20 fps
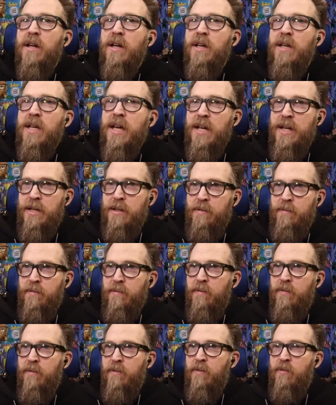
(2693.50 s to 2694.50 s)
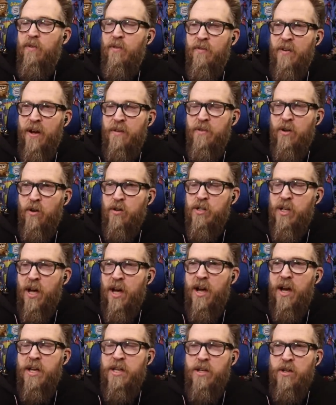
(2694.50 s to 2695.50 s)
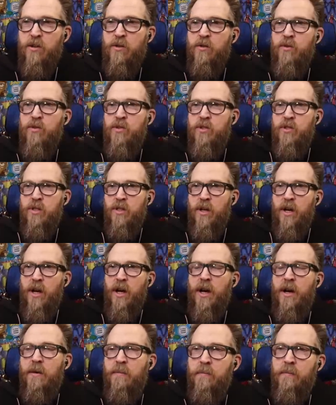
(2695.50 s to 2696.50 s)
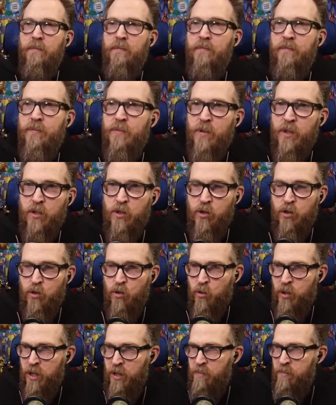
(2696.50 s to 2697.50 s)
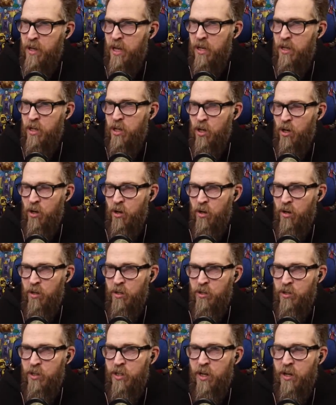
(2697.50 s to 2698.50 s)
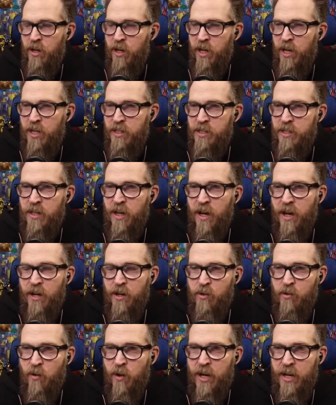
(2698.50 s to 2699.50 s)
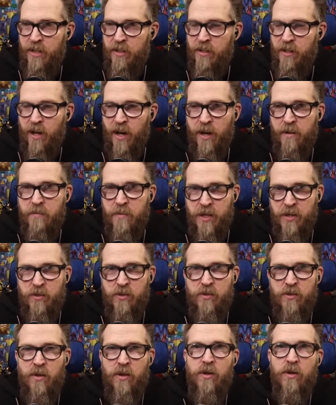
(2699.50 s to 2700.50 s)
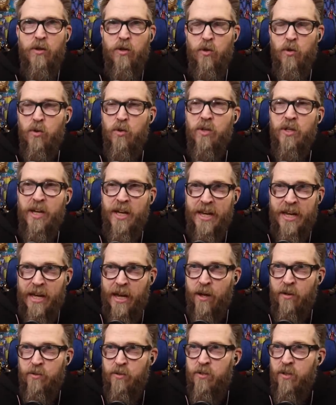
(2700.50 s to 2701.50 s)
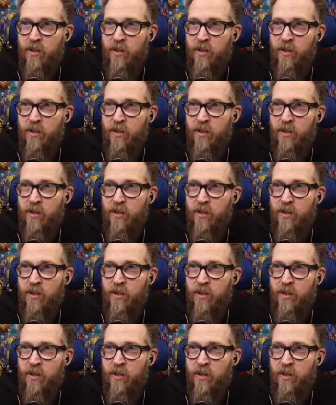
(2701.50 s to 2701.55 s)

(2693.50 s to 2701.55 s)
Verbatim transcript: Kid for five dollars. I use um, Stream Yards. There, it's not great. I miss Google Hangouts a